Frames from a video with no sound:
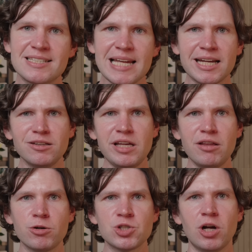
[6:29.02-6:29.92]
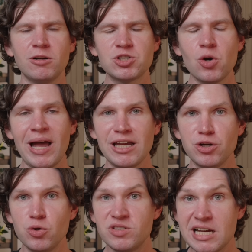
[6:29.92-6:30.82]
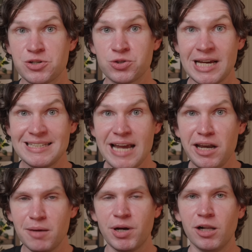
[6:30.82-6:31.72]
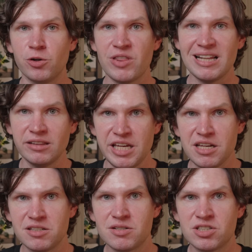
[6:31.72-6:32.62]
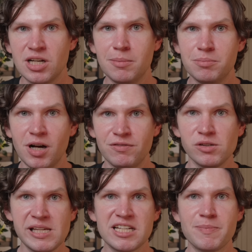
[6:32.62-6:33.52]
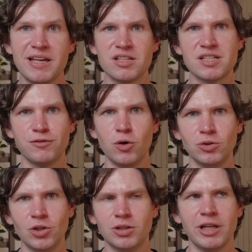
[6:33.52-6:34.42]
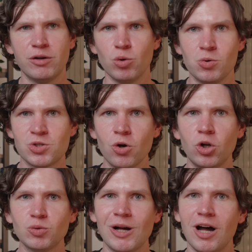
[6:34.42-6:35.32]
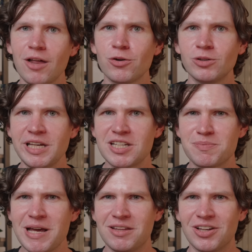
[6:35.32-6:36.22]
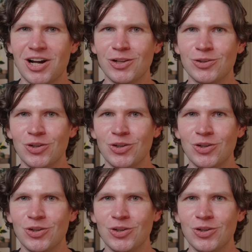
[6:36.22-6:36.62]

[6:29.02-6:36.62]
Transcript: secondly, there's also a new desert titanium color that leaked. Some of the leaks make this phone look like rose gold, while other leaks make the color